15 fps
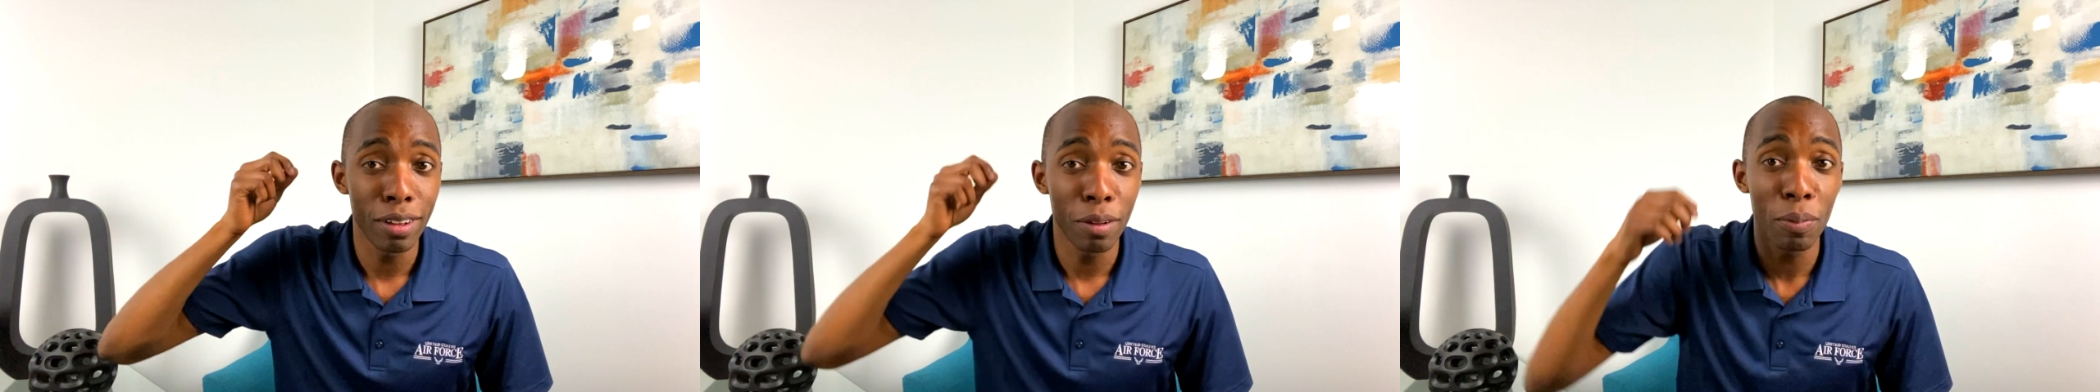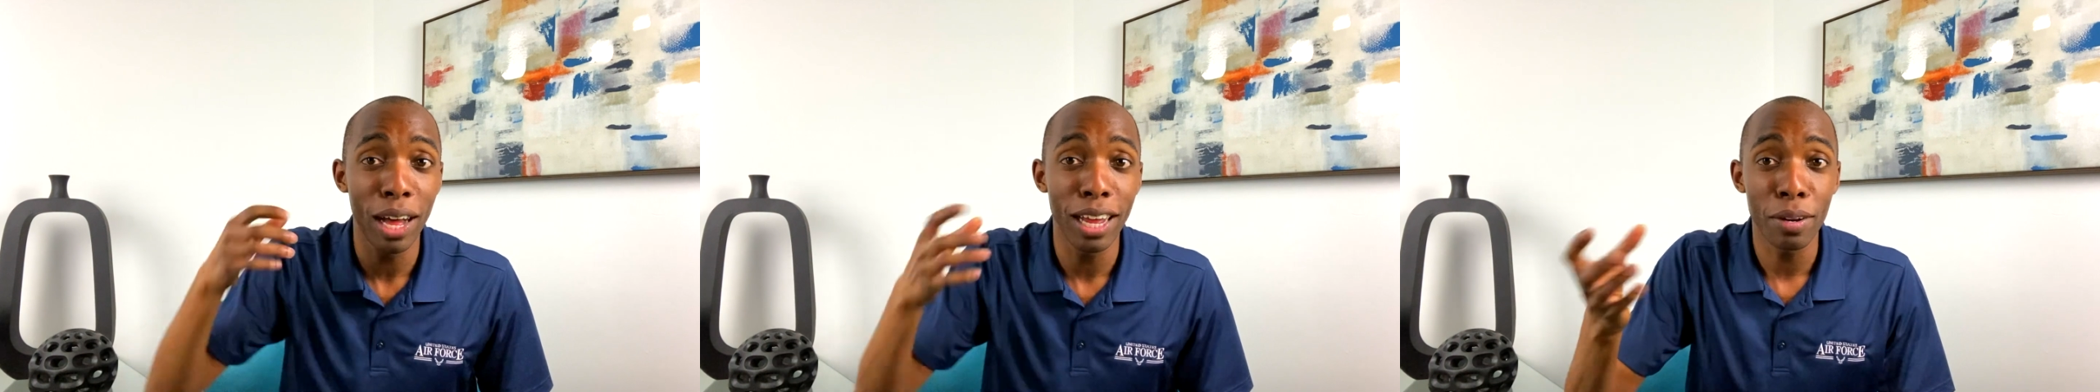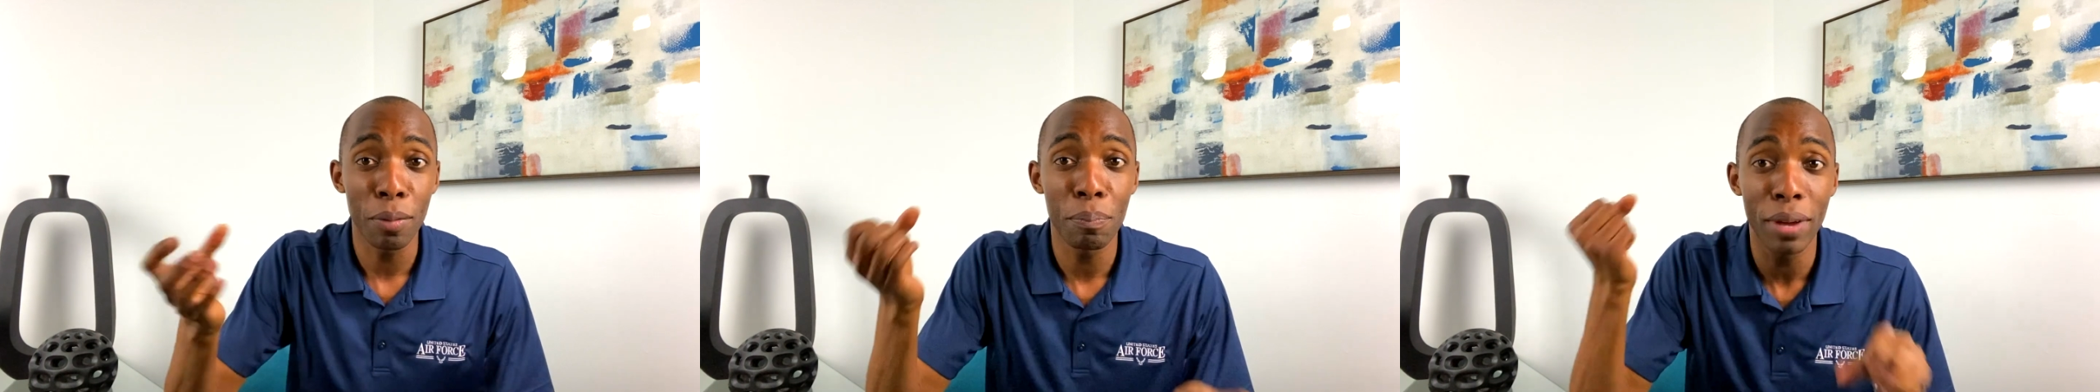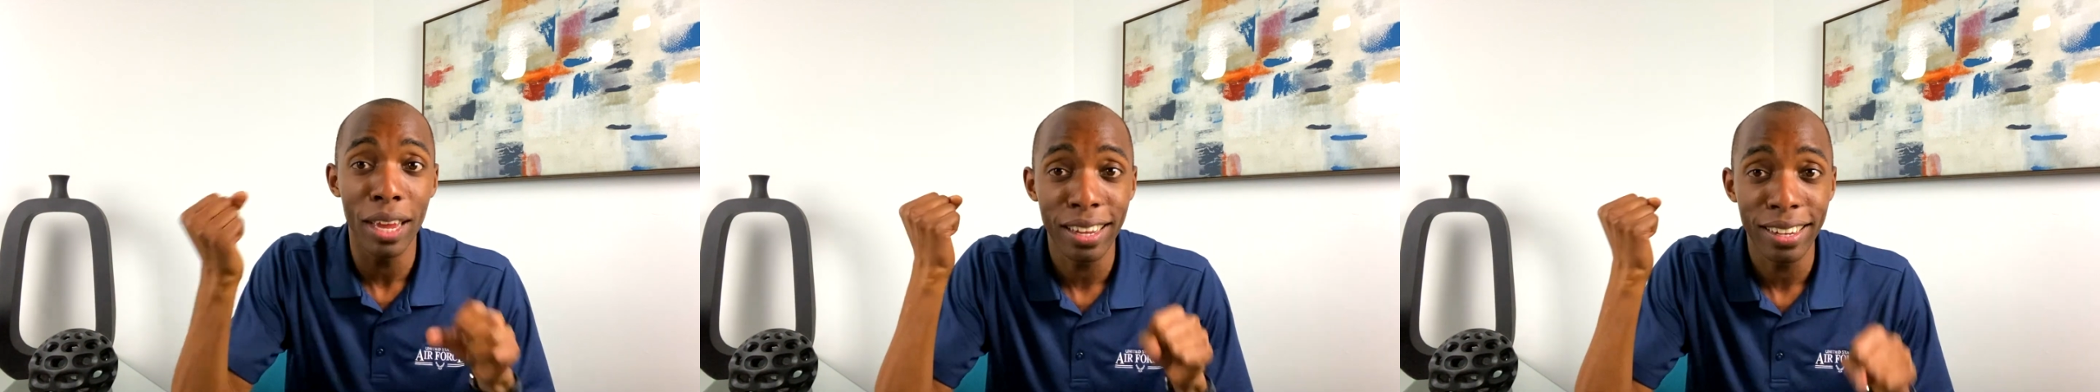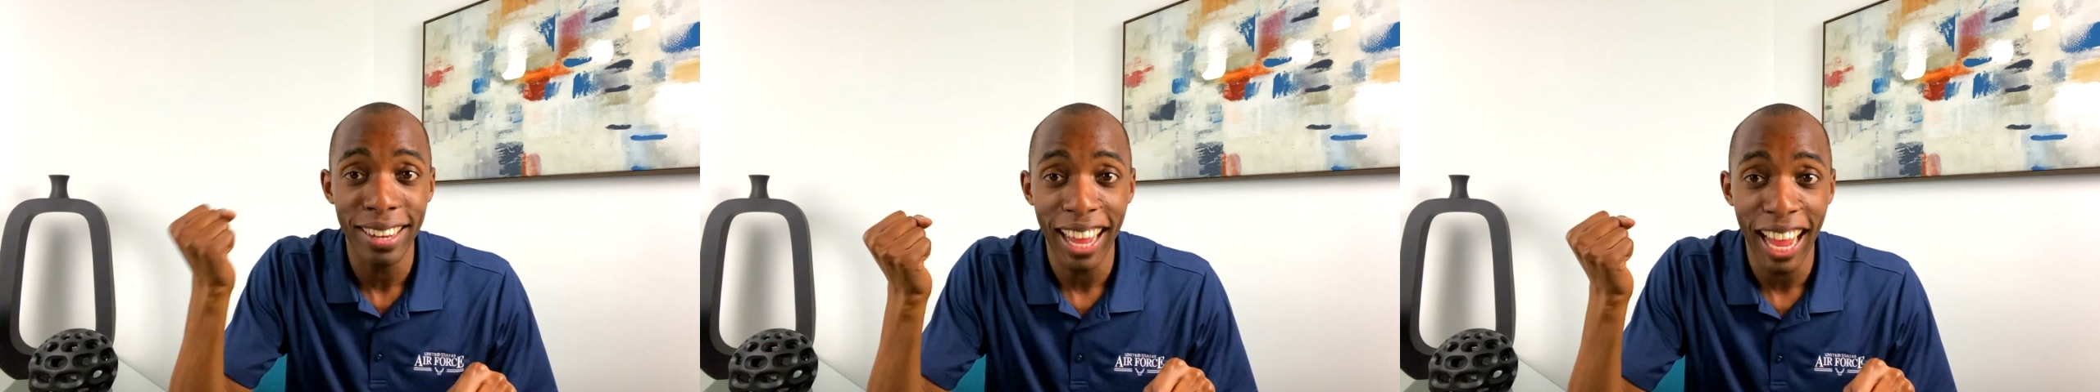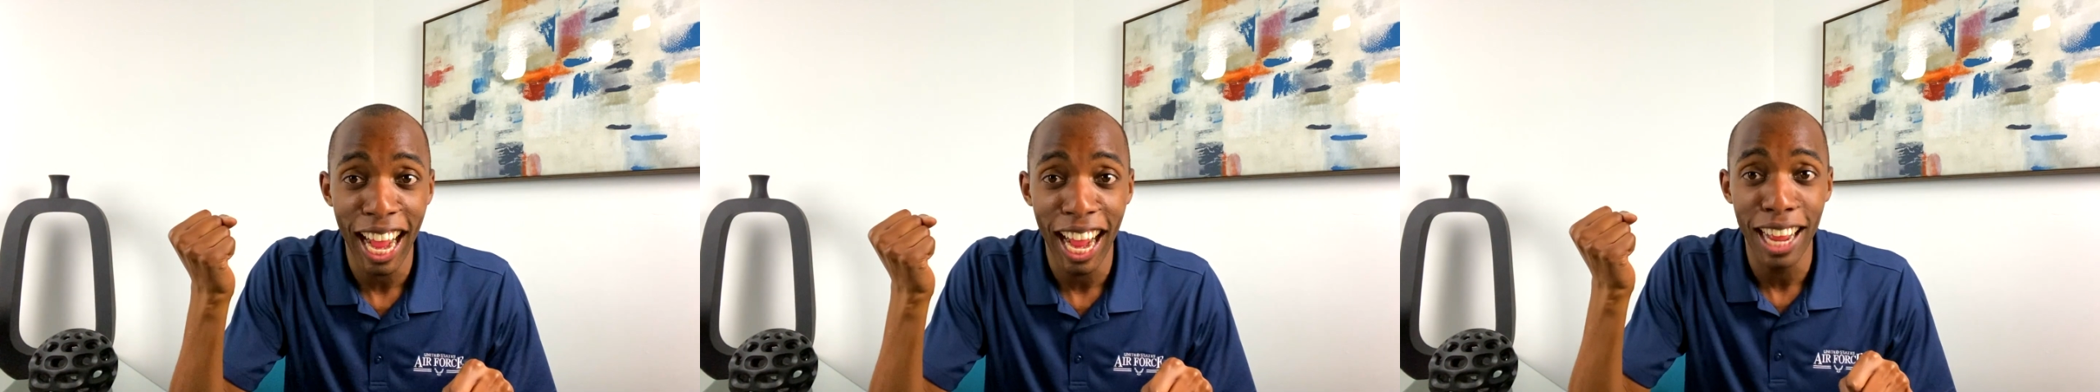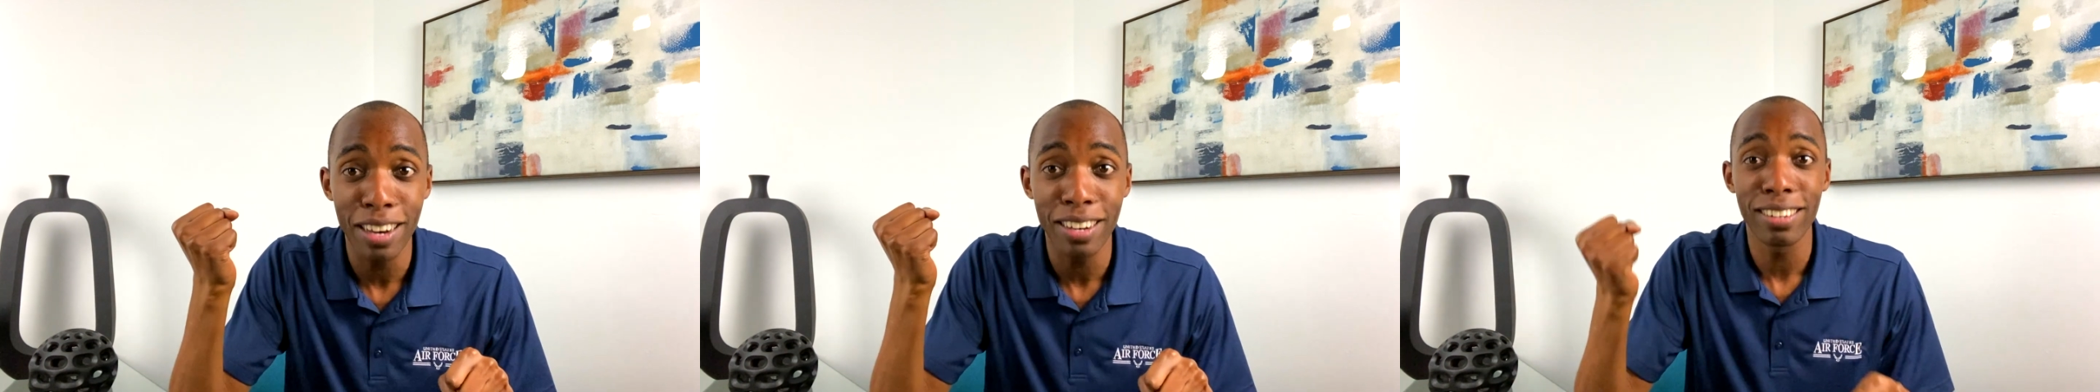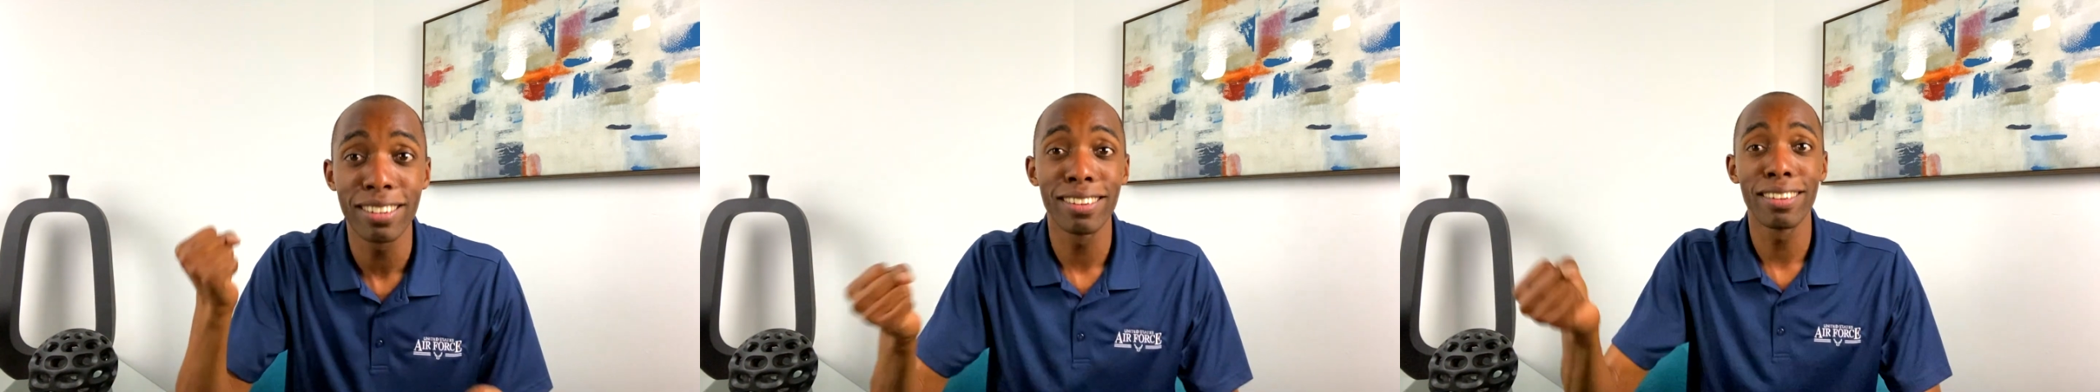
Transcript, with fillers: but big and